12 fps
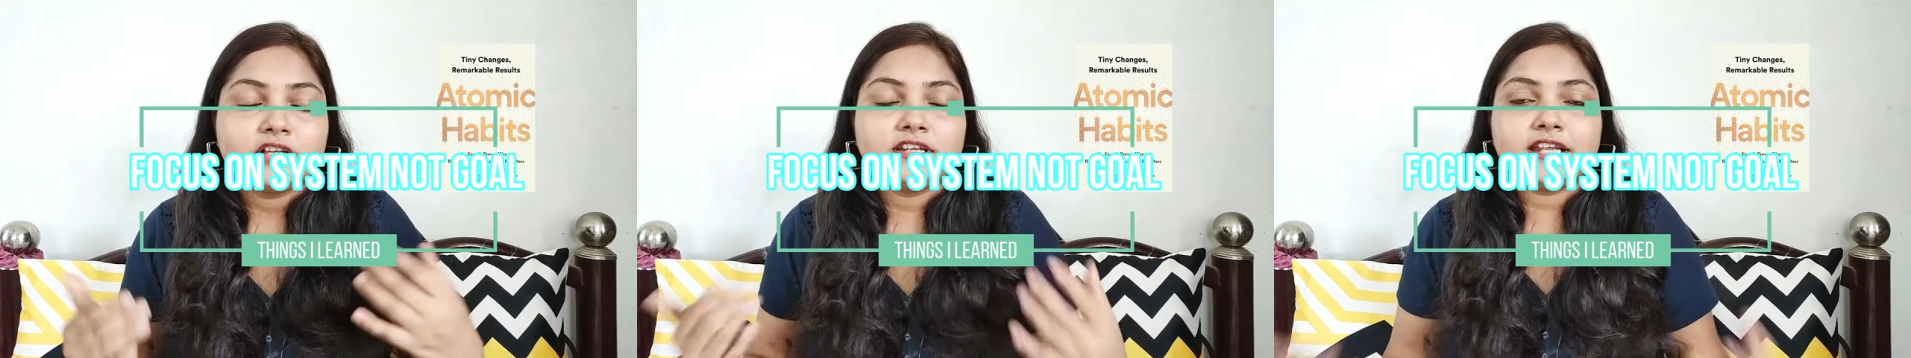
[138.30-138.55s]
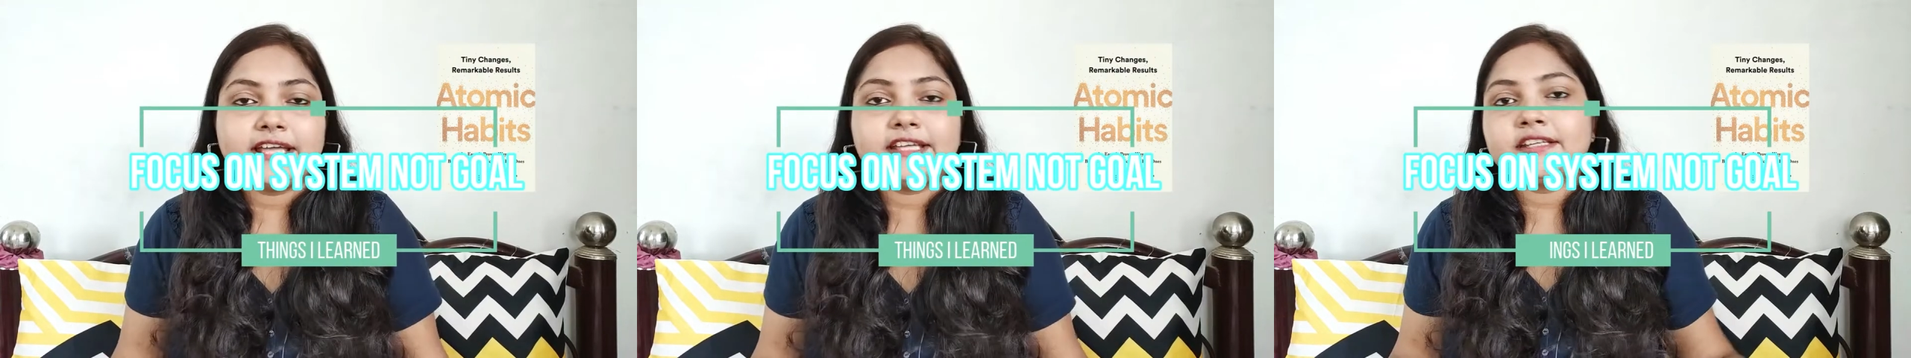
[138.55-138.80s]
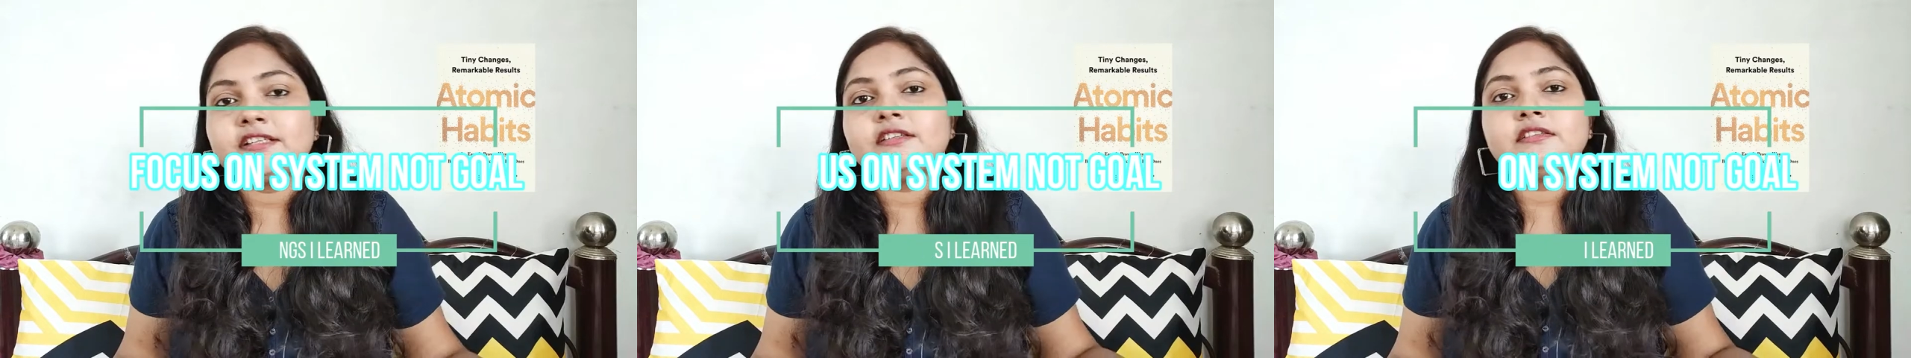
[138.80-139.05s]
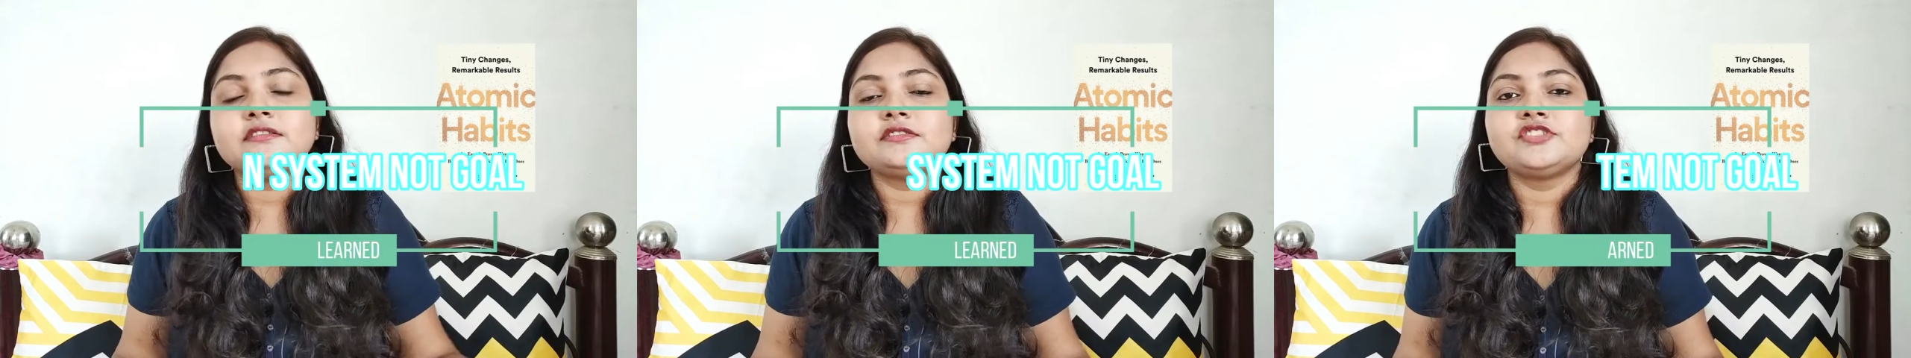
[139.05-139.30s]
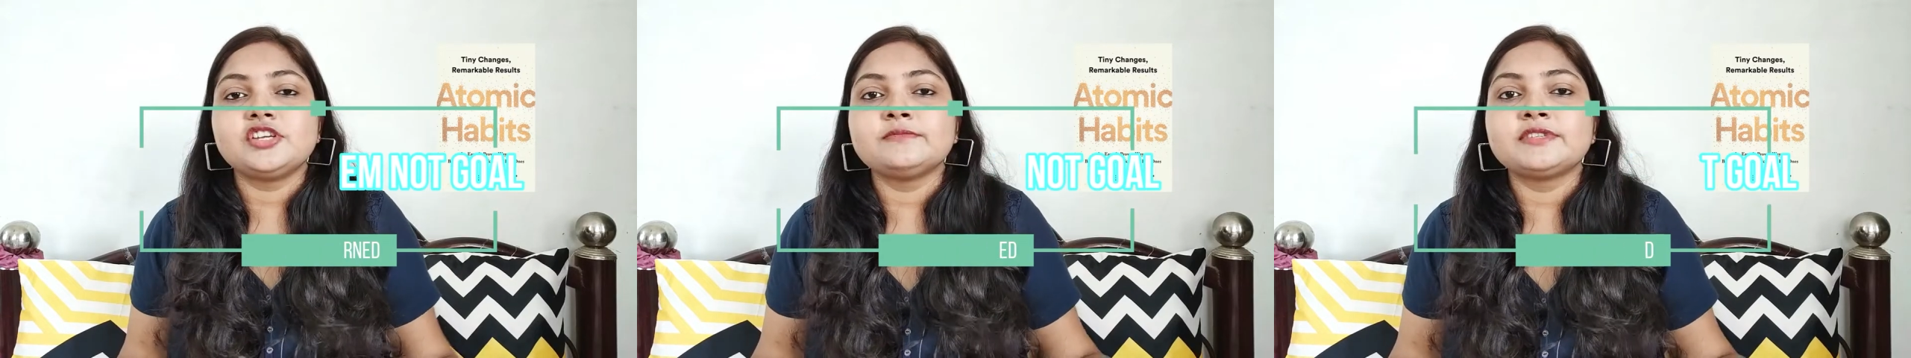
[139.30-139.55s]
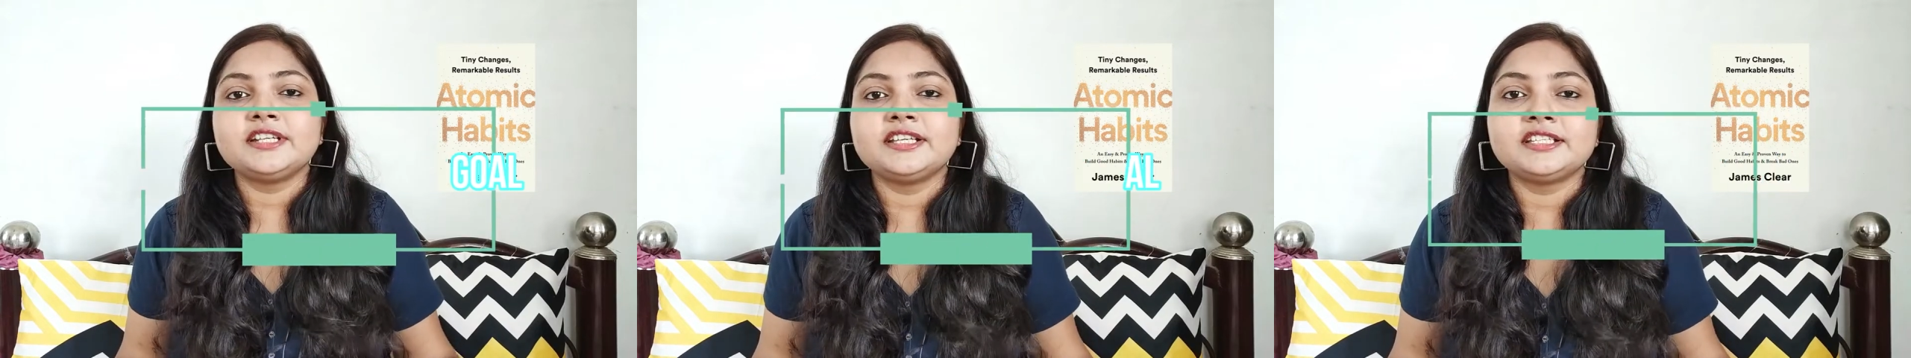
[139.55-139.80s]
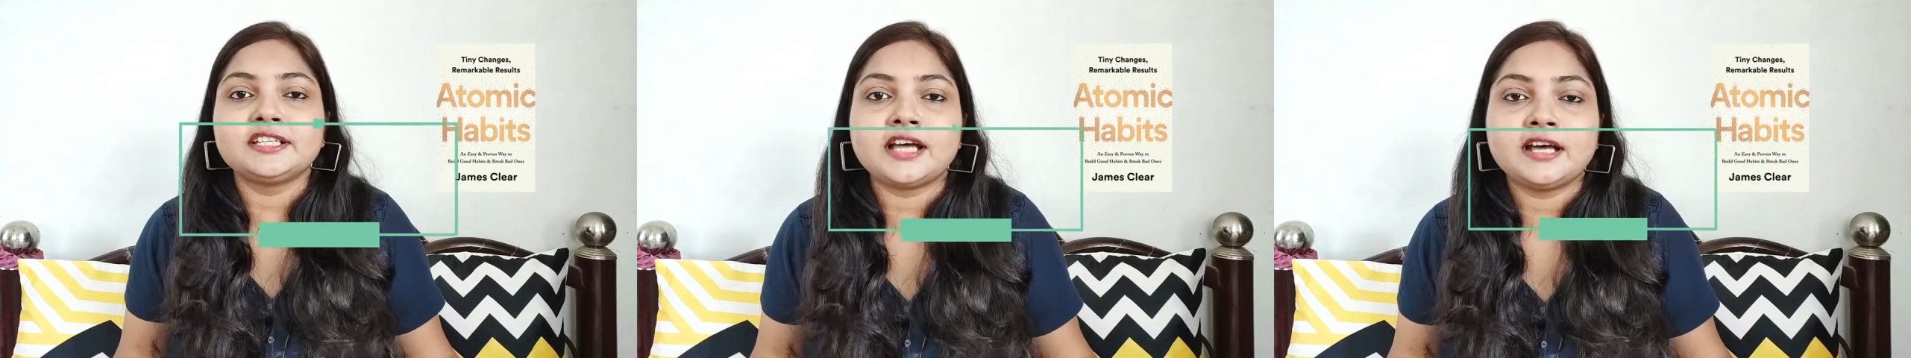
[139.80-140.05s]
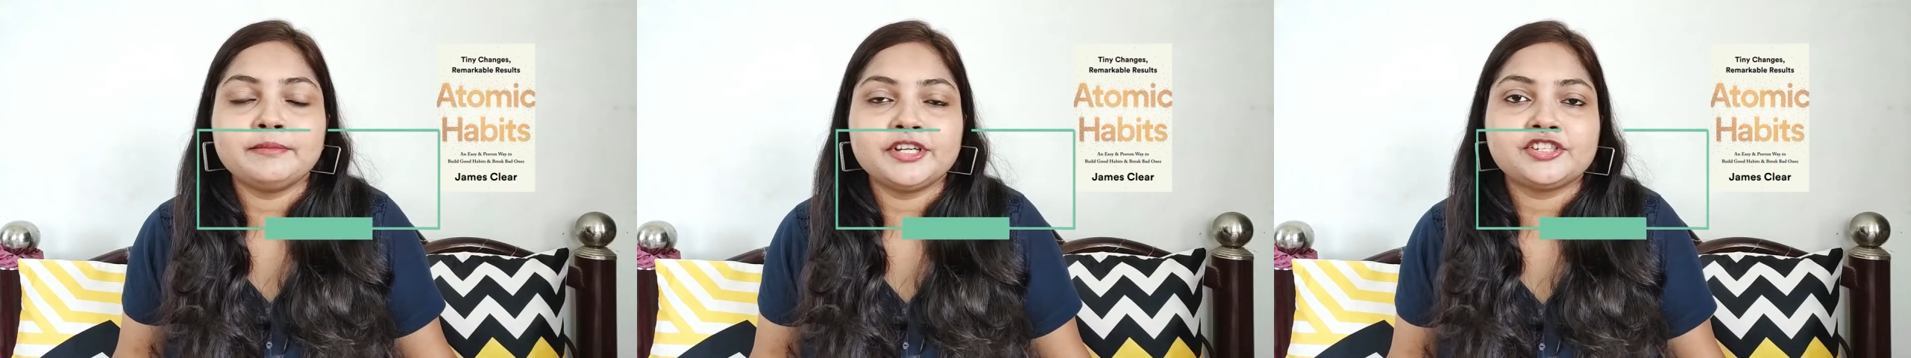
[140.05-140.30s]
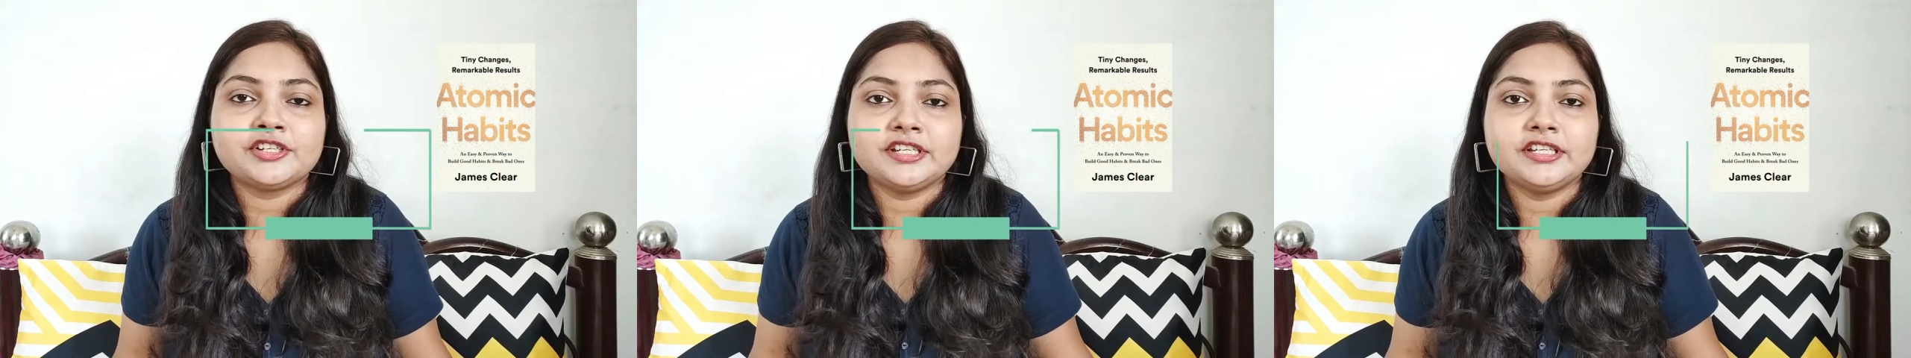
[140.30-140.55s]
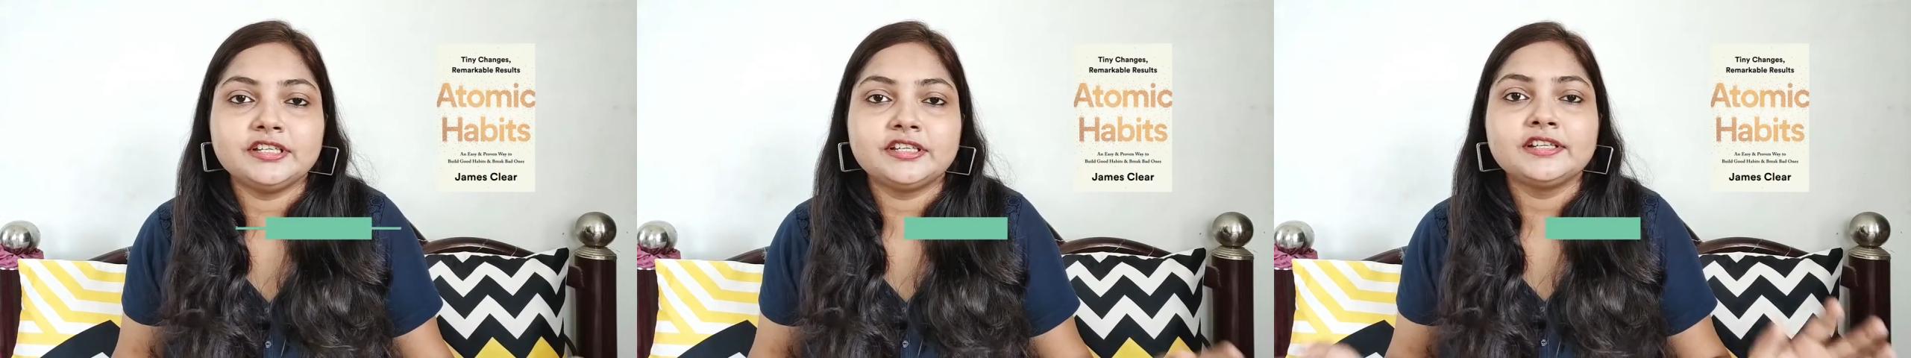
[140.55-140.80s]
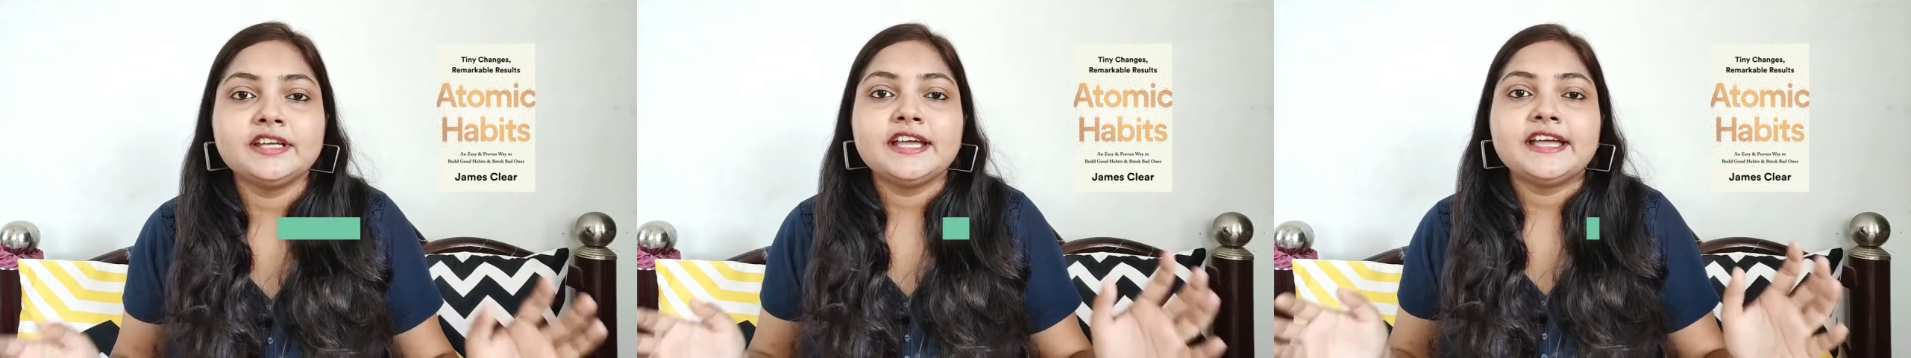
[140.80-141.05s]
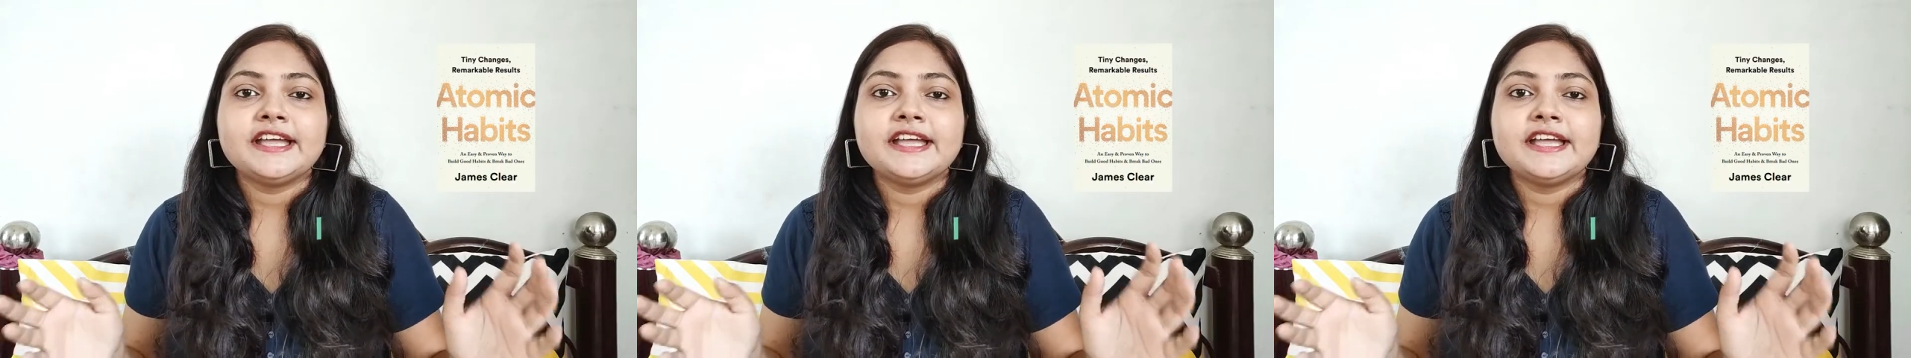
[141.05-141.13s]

Like James Clear has mentioned here,